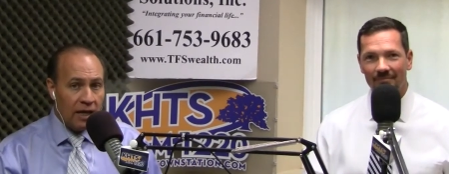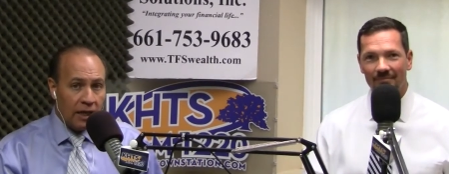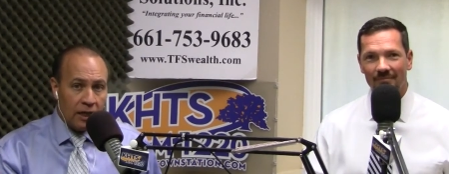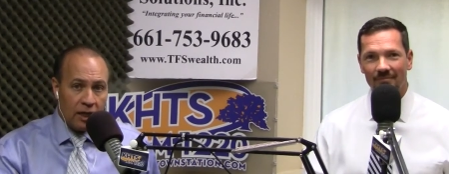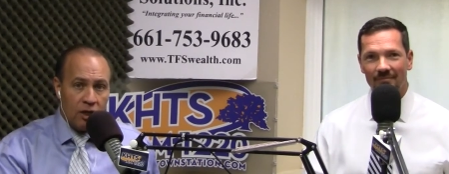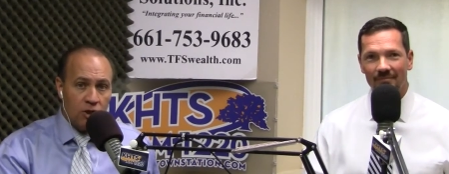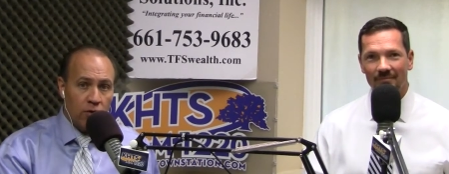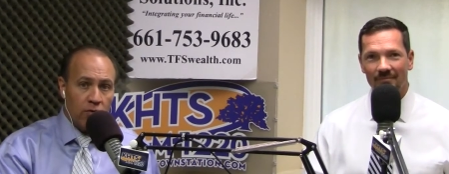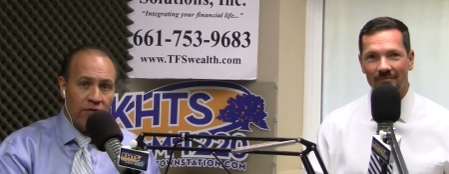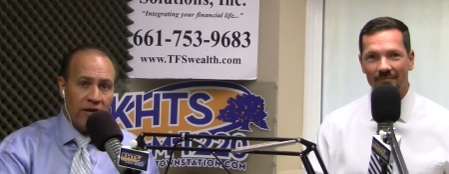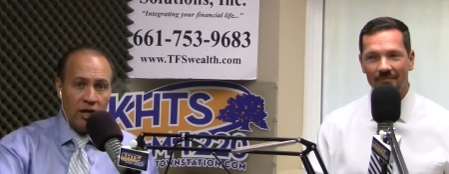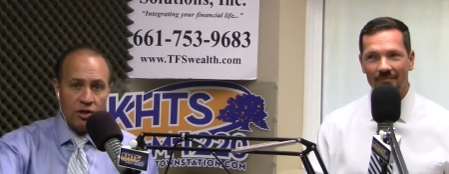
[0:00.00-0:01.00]
Speaker 1: Click on Total
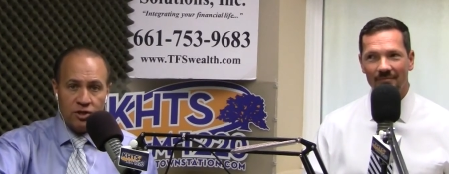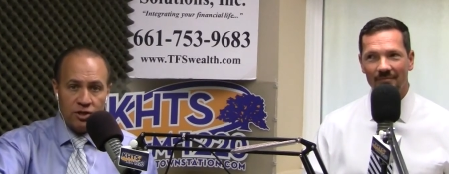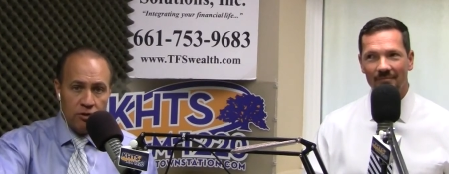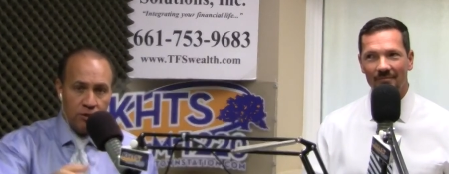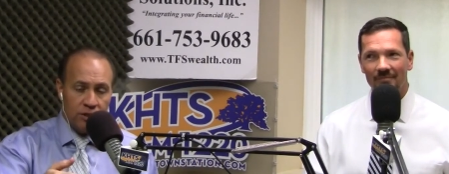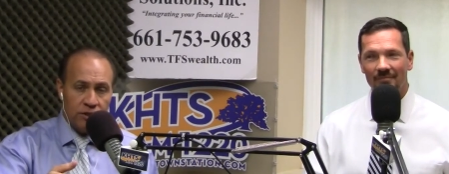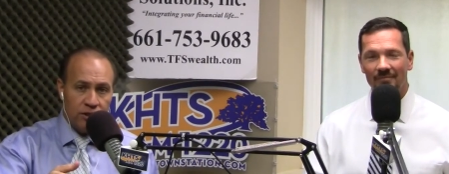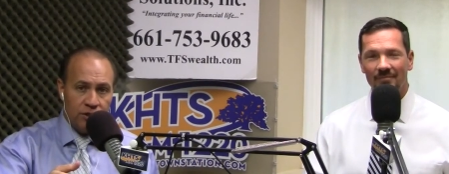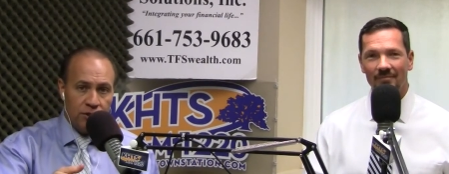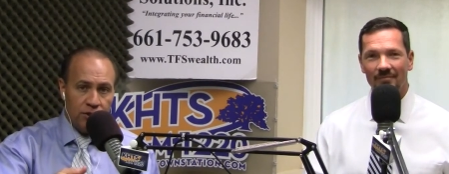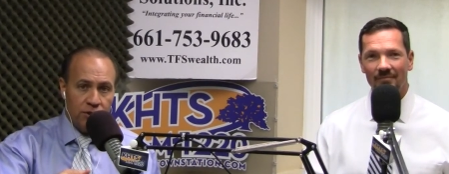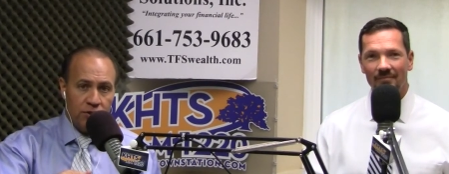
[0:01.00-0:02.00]
Financial Solutions, sh-
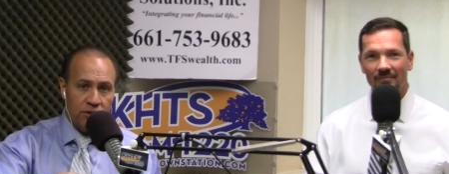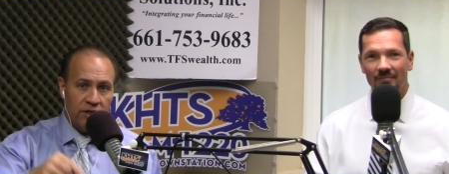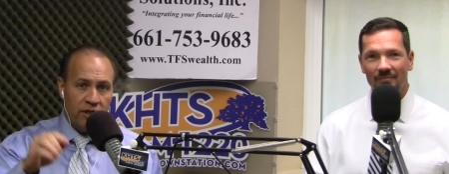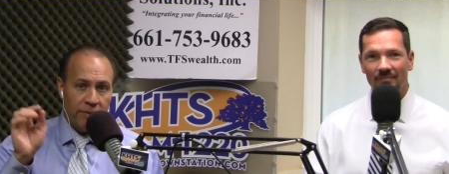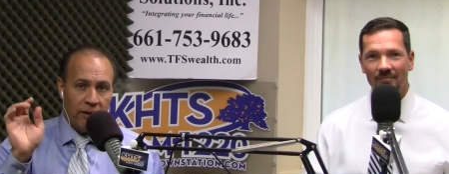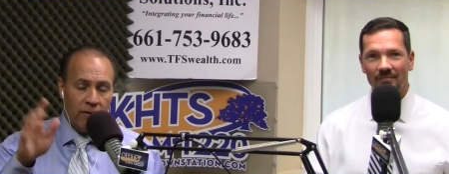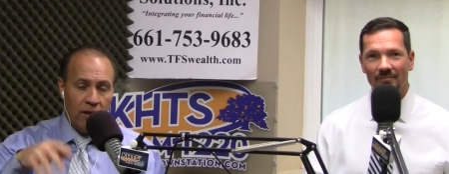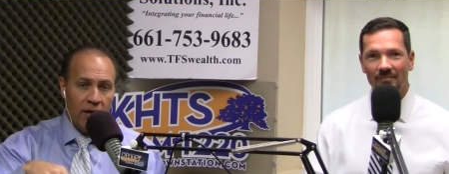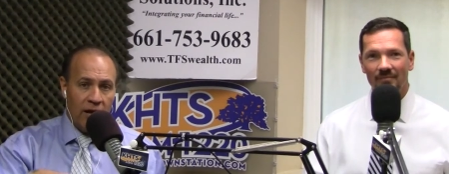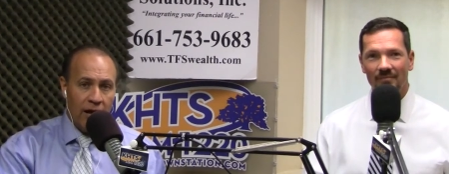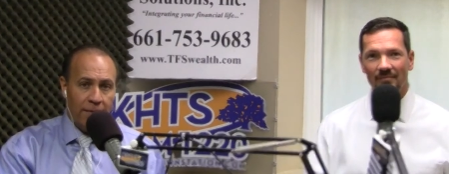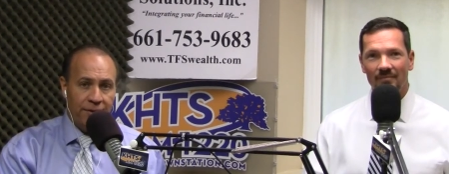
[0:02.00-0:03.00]
shoot us an email.
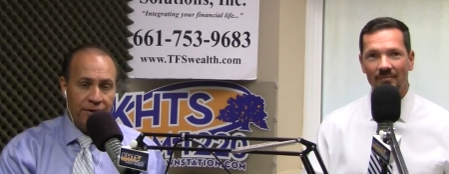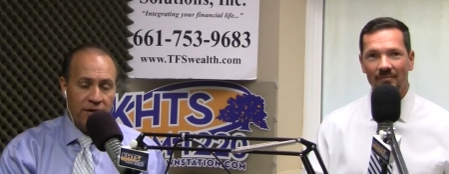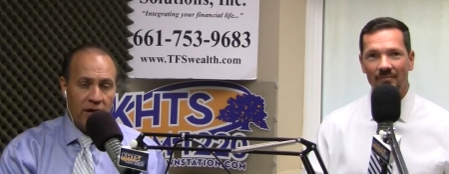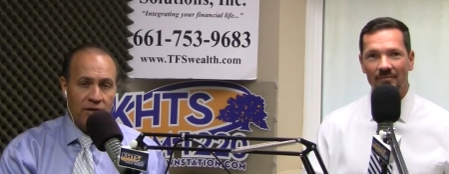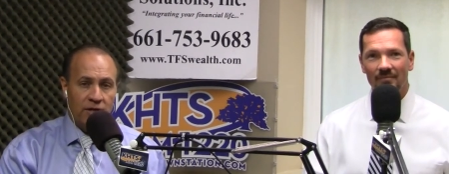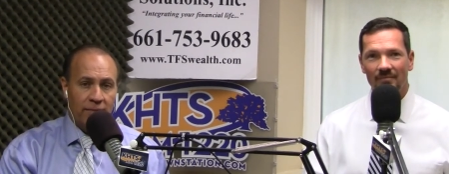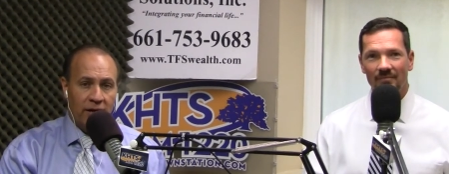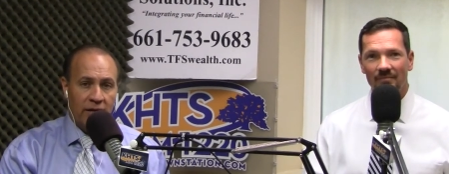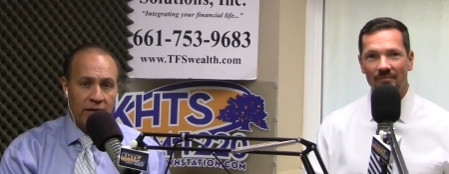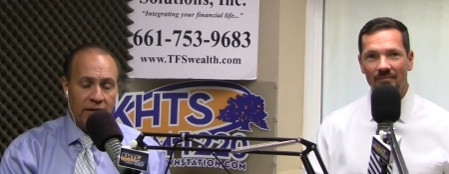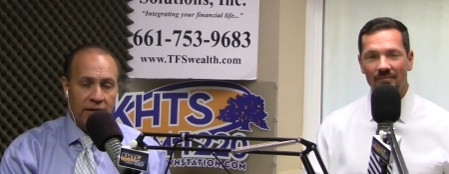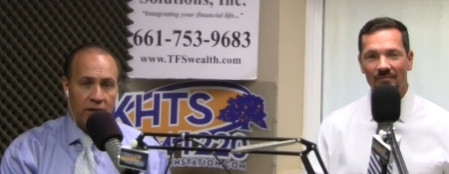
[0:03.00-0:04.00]
Happy to talk to you about
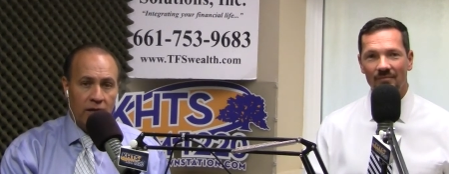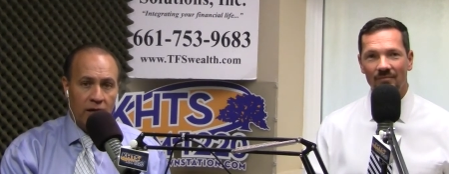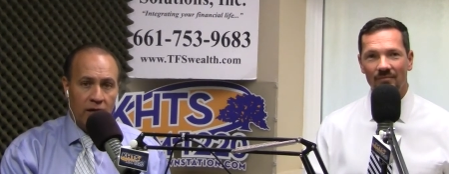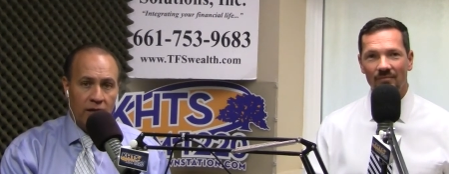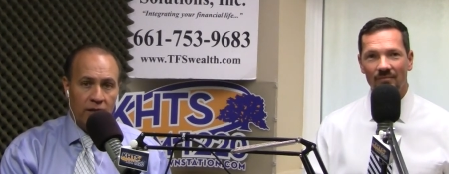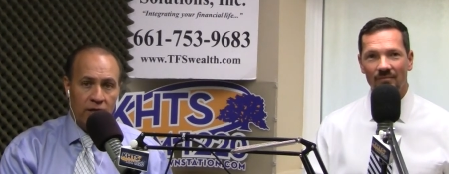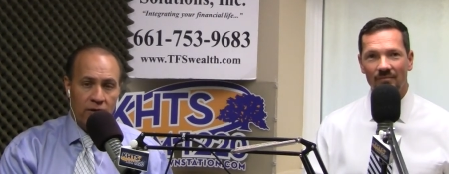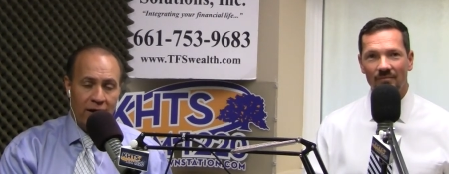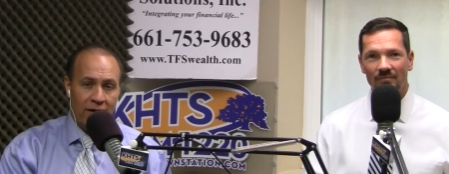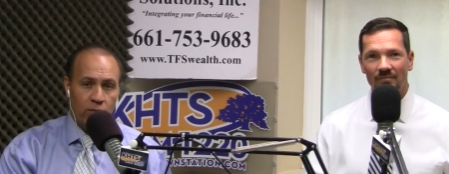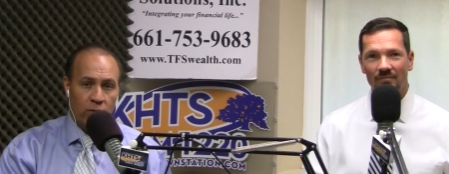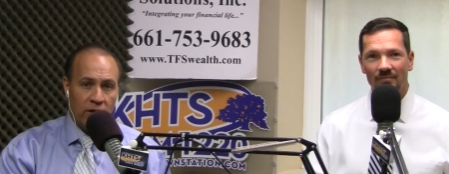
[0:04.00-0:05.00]
anything uh, that you
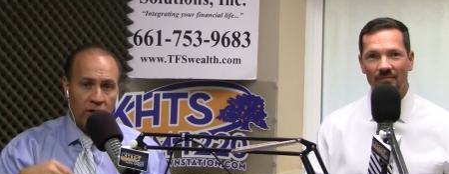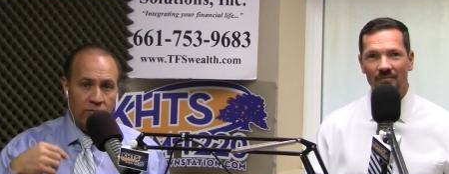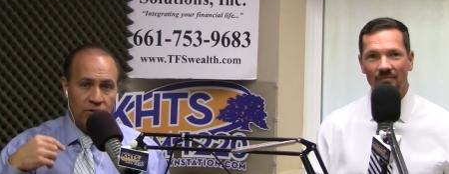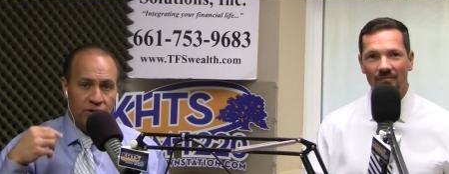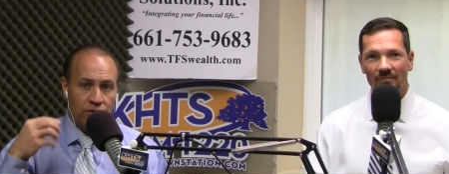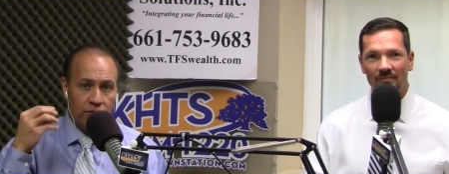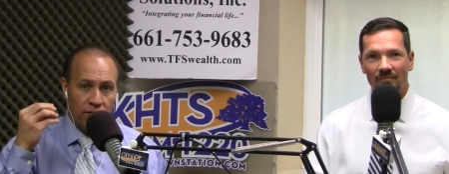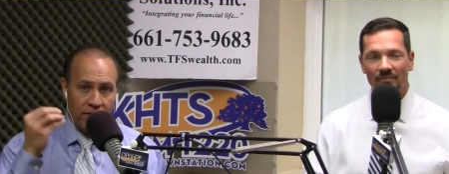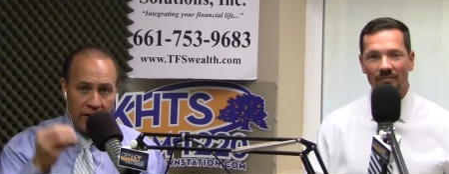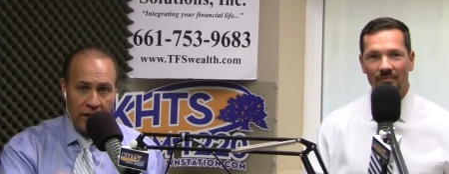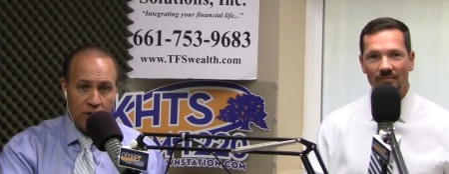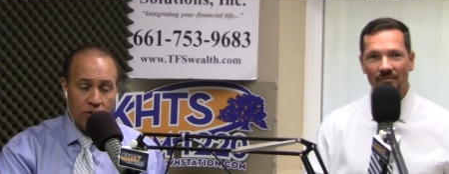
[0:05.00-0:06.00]
have when it comes to your
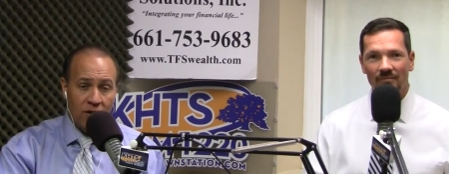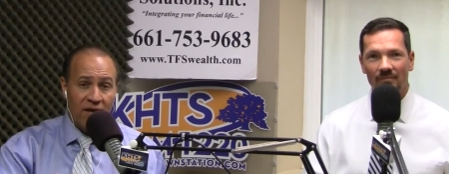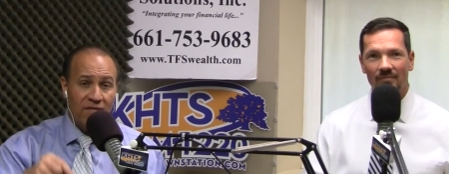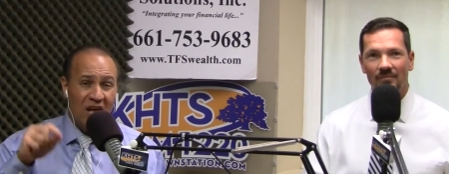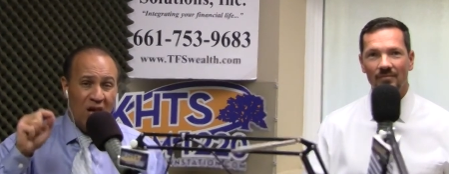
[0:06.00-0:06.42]
financial life.